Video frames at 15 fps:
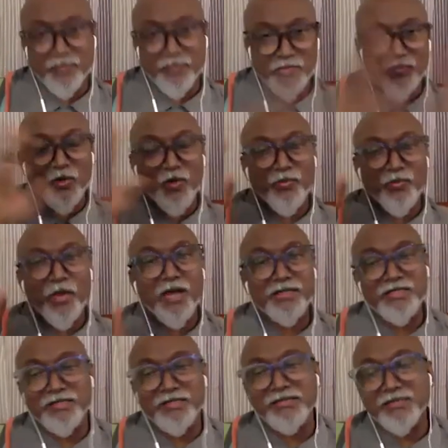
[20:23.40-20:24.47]
pop
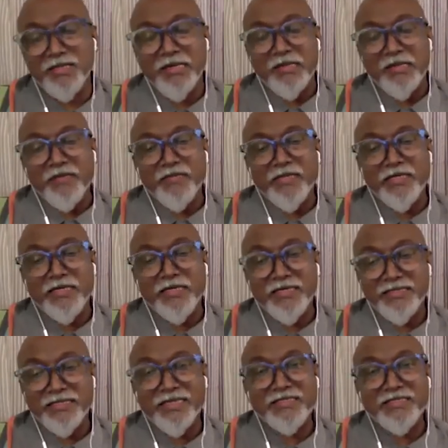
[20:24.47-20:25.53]
artist when he
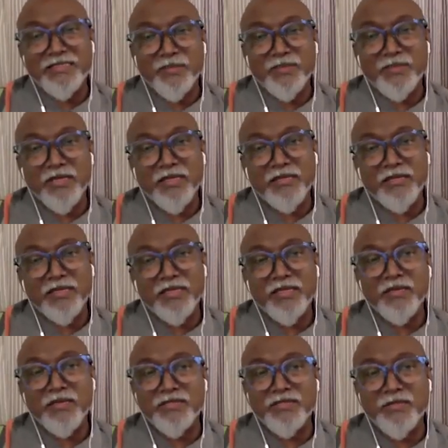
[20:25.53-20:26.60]
said something like that,
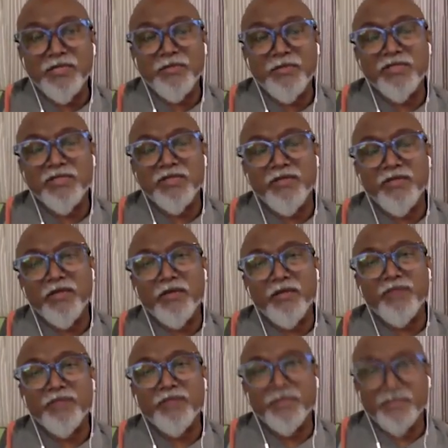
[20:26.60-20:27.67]
he was very much aware
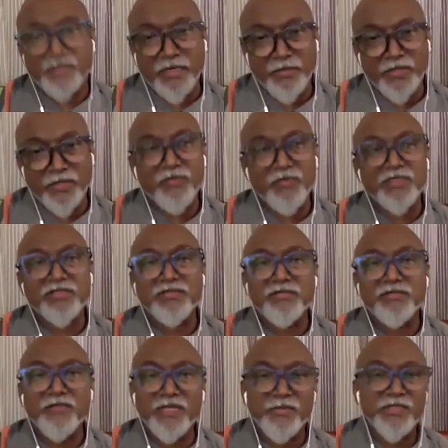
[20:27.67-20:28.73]
of the time. He was
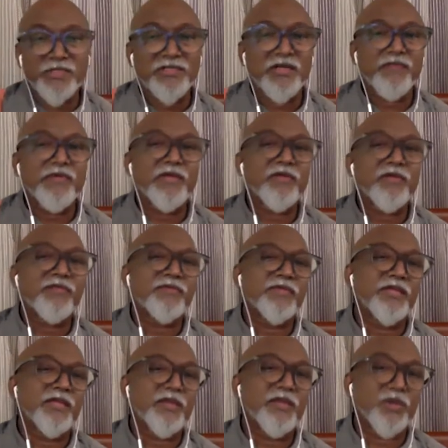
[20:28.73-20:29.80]
very much aware of
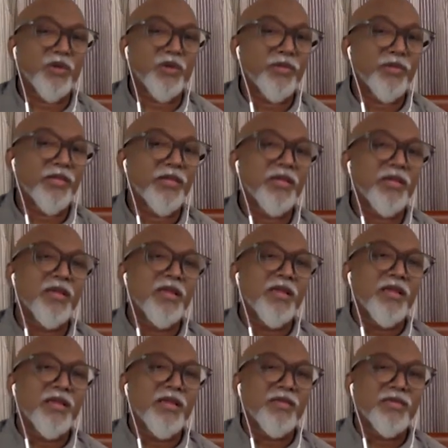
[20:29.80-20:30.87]
the economy.
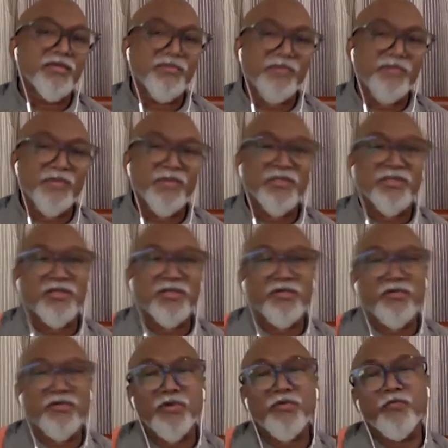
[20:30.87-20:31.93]
He was very much
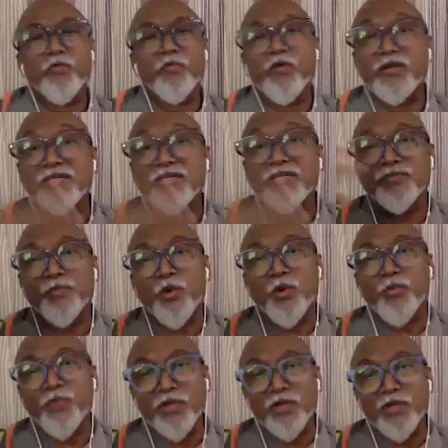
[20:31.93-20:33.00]
aware of what is
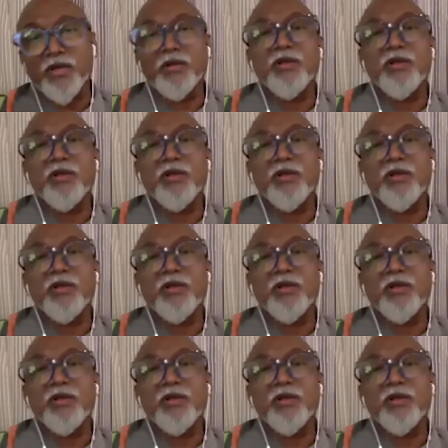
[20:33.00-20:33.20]
popular,